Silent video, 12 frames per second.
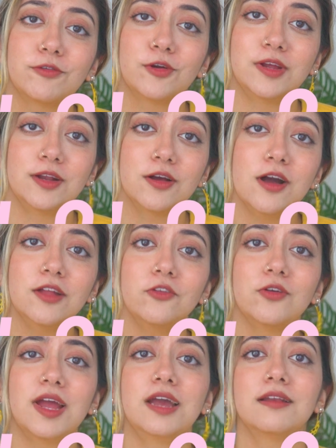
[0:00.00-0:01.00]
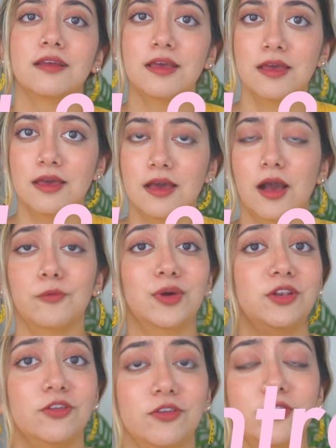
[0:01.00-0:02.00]
for in a contract,
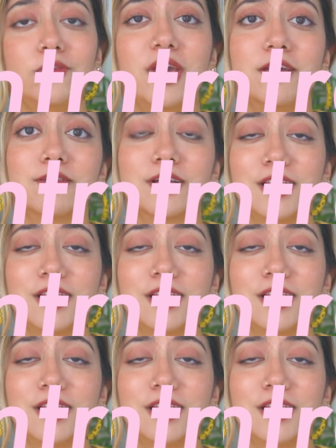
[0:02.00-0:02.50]
what to do if a